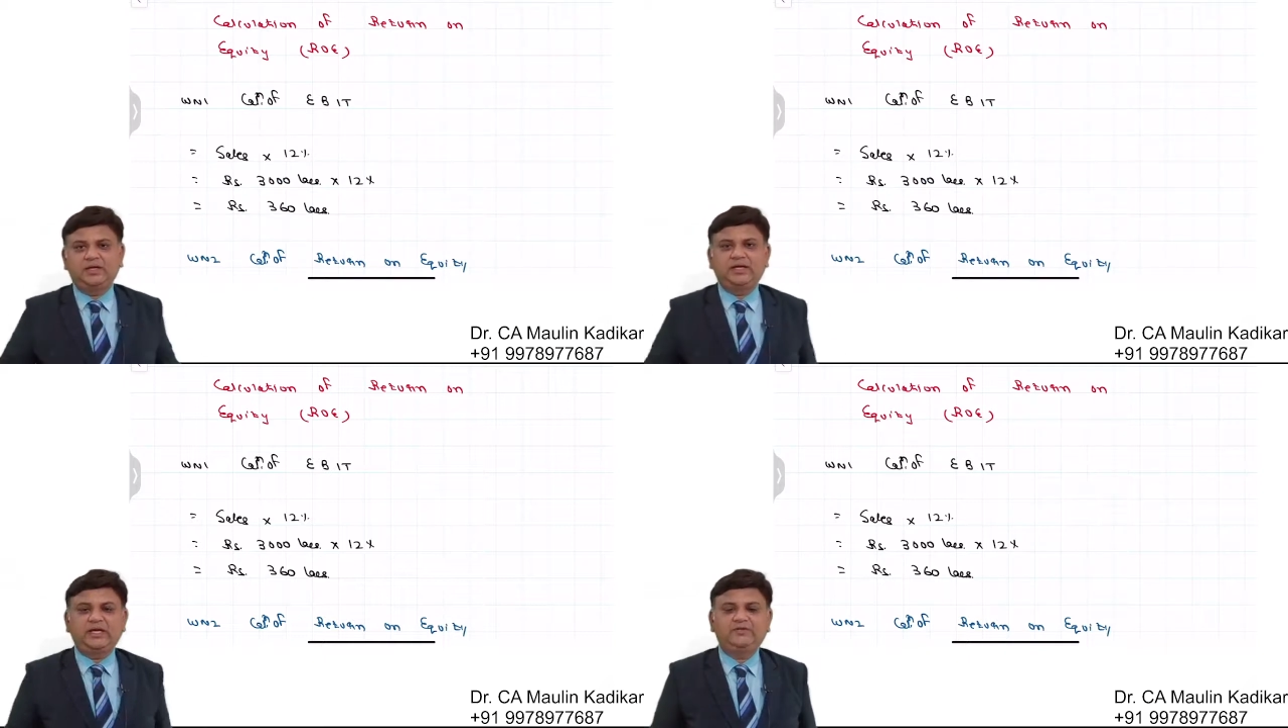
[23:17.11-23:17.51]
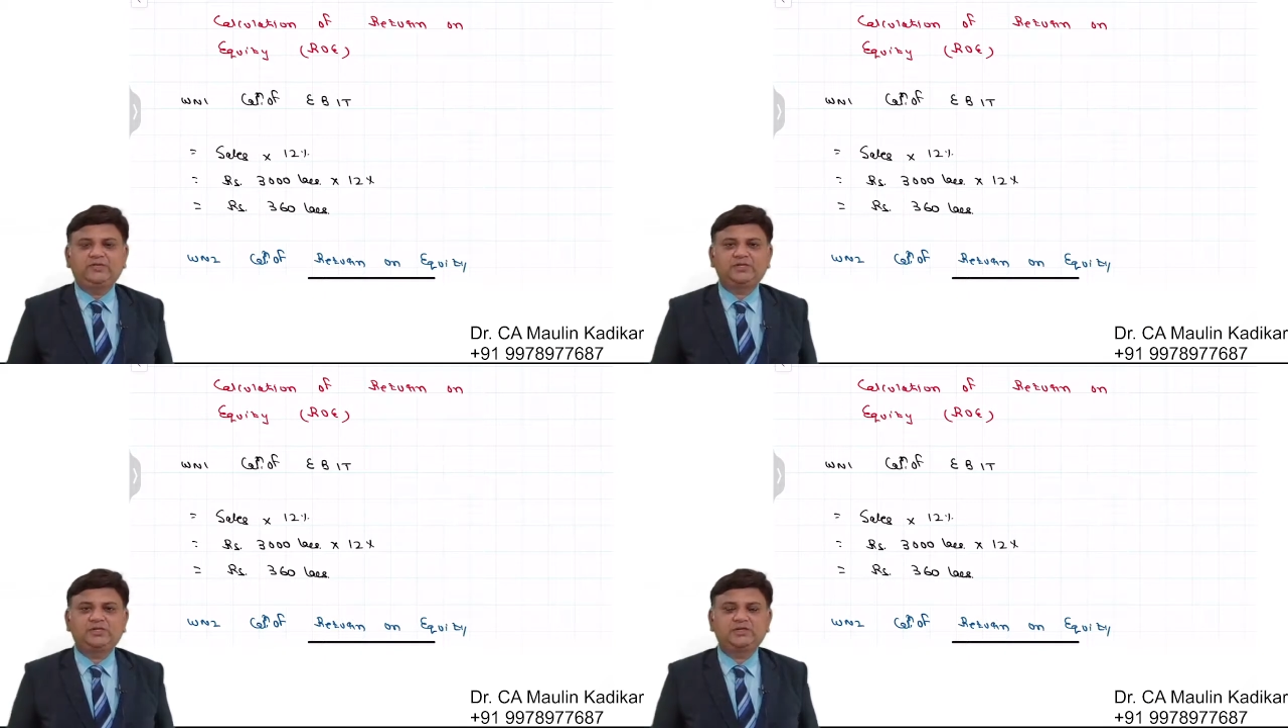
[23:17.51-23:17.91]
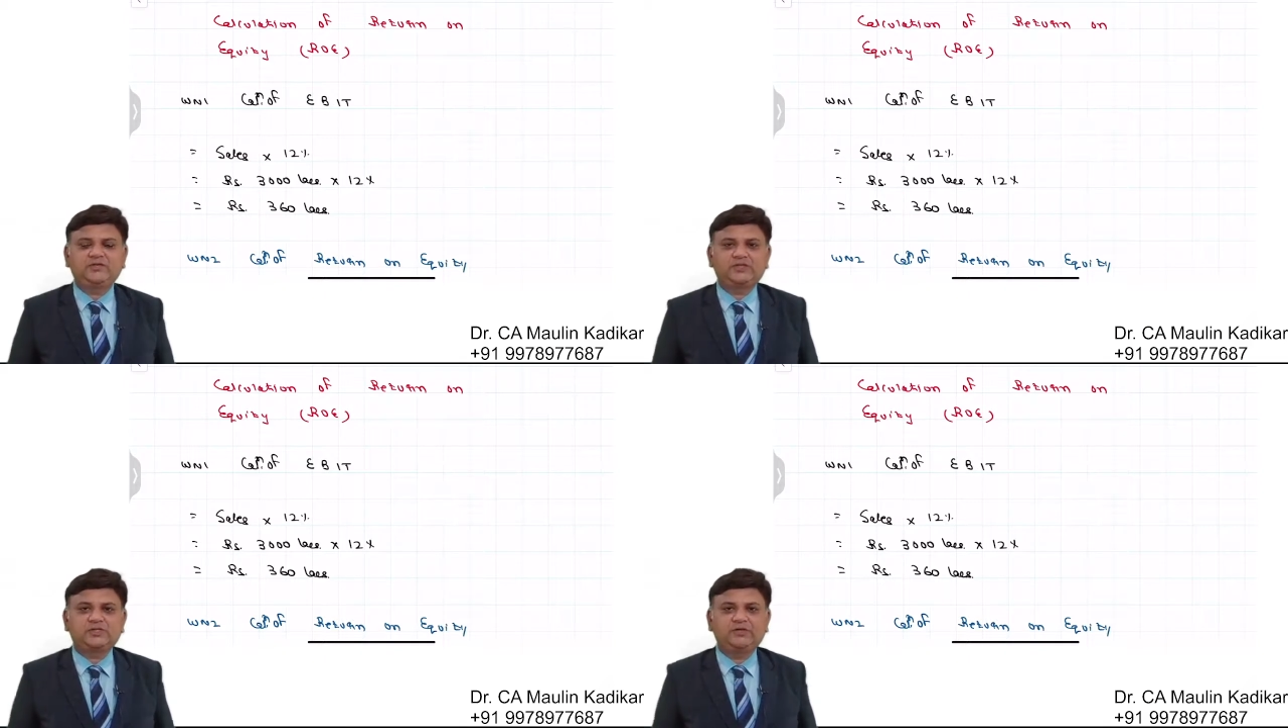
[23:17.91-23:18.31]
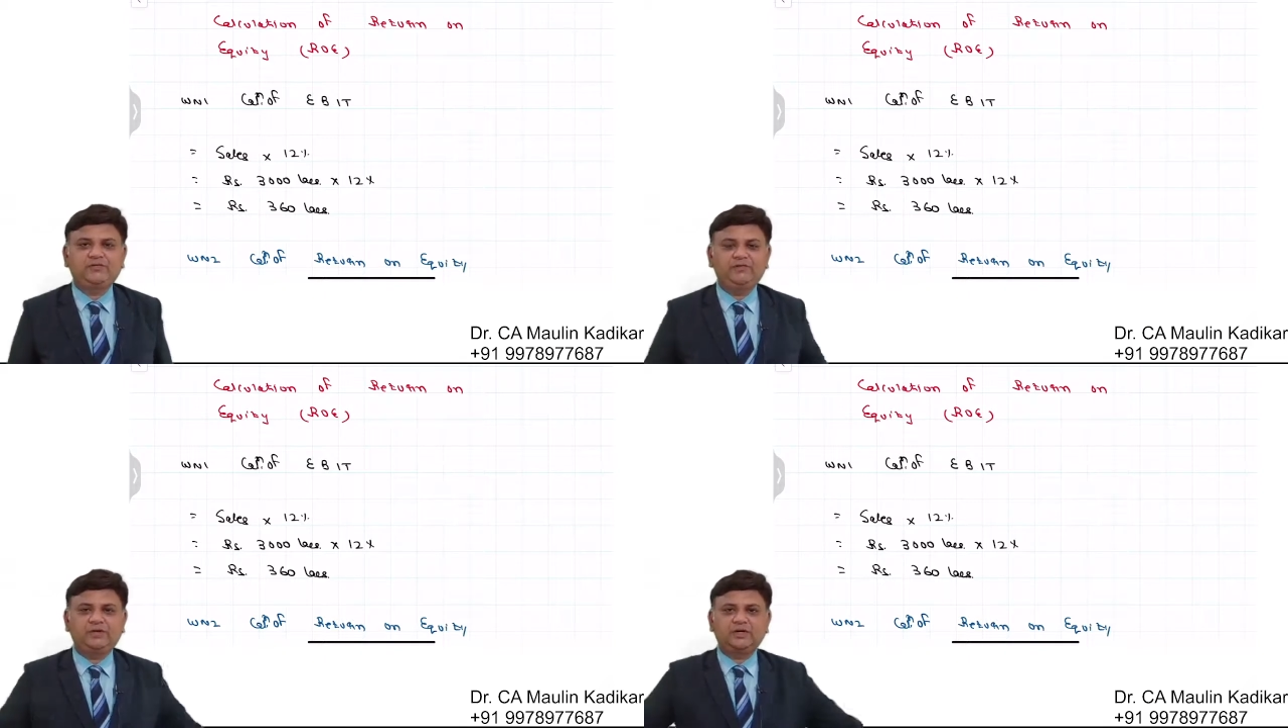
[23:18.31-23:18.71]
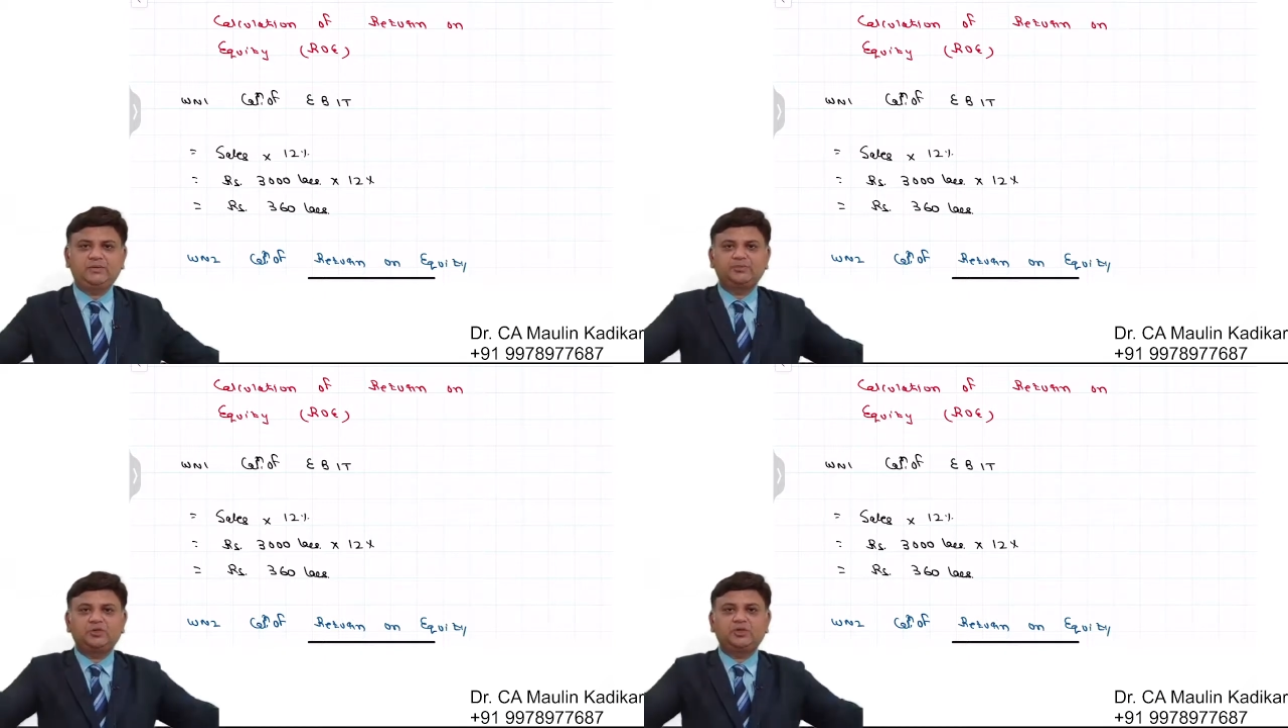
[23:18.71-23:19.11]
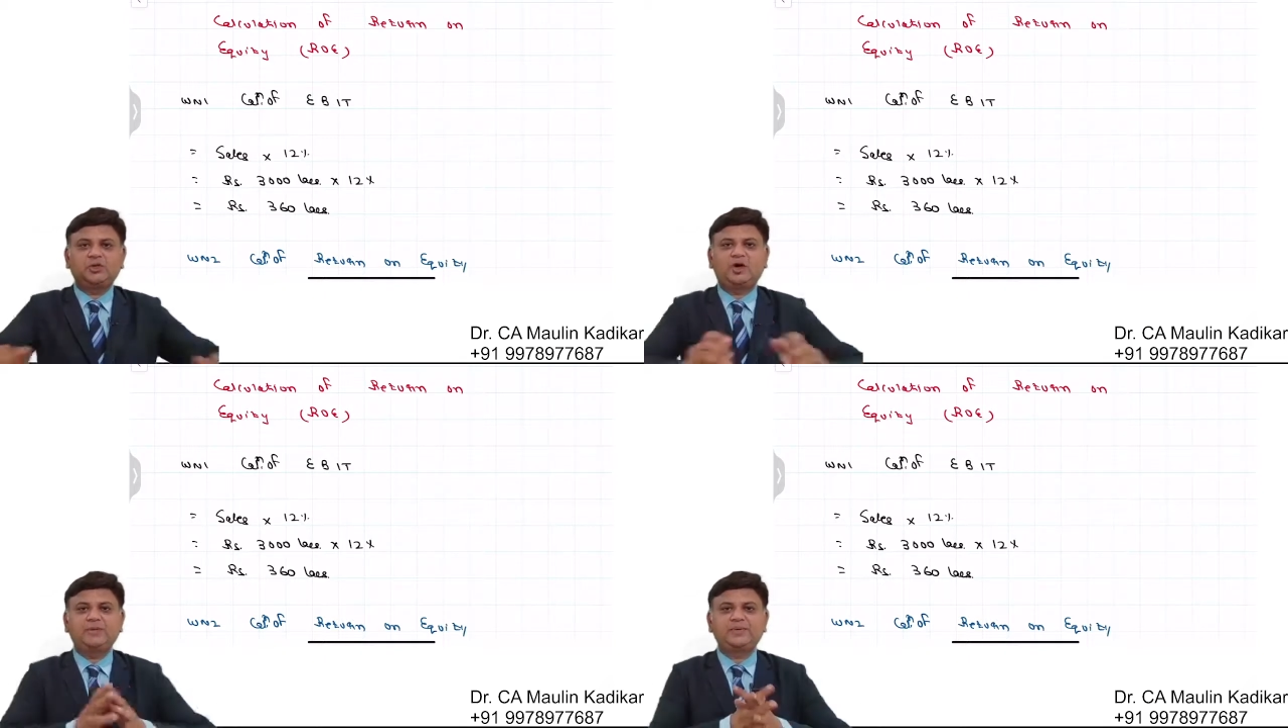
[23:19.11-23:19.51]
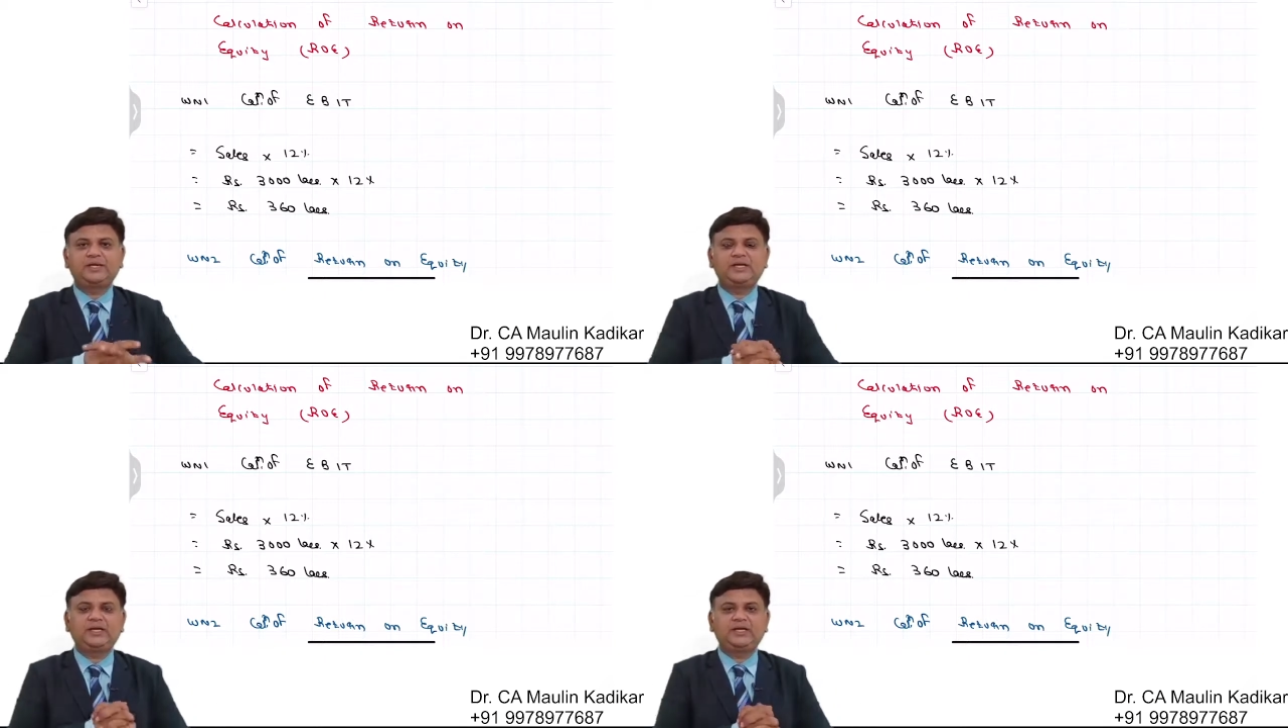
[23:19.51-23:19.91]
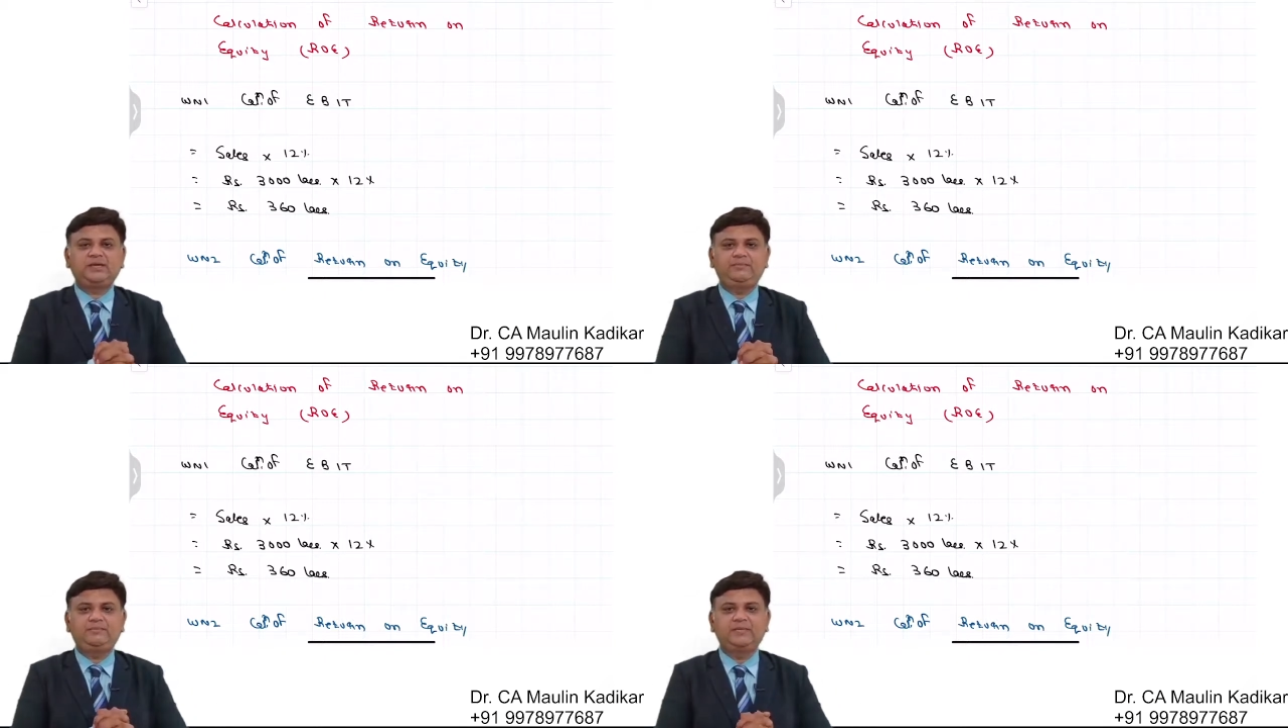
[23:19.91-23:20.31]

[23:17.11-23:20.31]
in which first of all we'll compute the operating income.